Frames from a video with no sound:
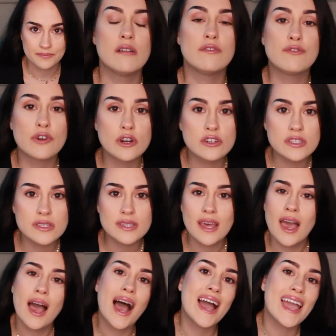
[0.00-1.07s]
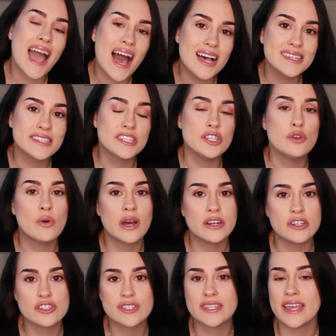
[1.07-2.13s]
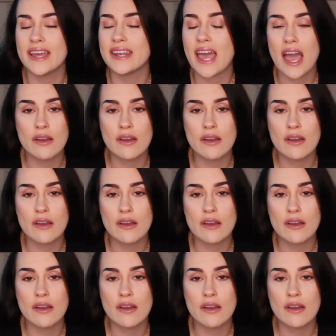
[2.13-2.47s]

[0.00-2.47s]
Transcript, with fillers: First, I ask that you understand